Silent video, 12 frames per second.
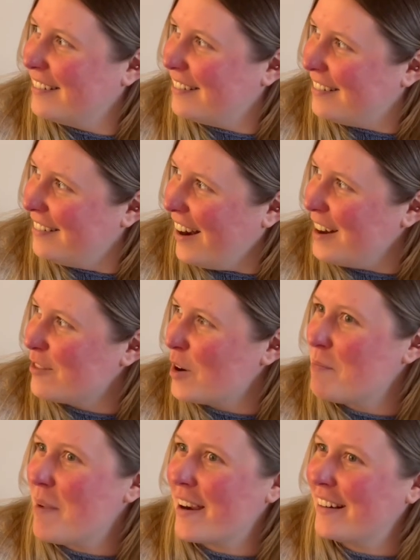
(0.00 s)
Not even
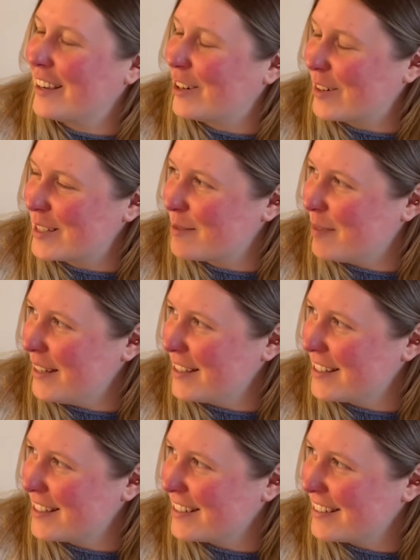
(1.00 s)
a Merry Christmas?